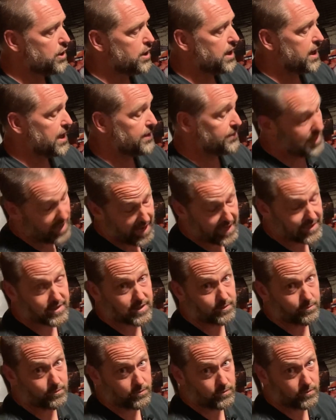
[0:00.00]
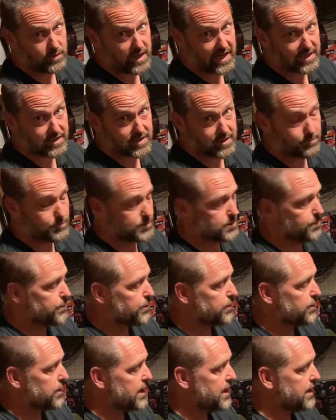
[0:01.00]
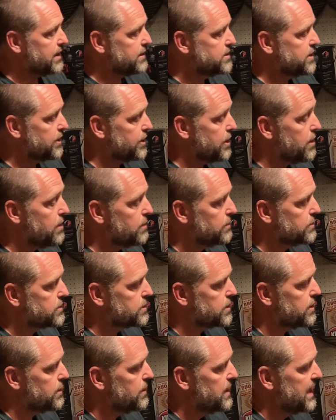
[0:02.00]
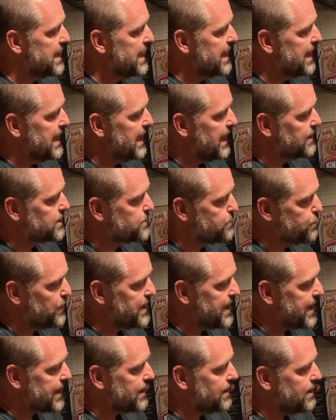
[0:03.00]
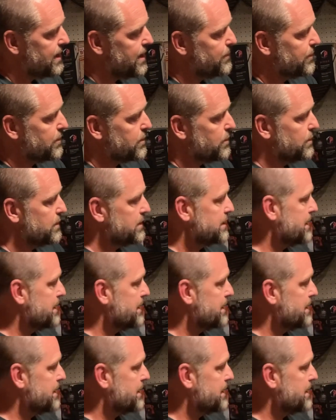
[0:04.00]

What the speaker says: and they had some to burn to go. So it's pretty economical with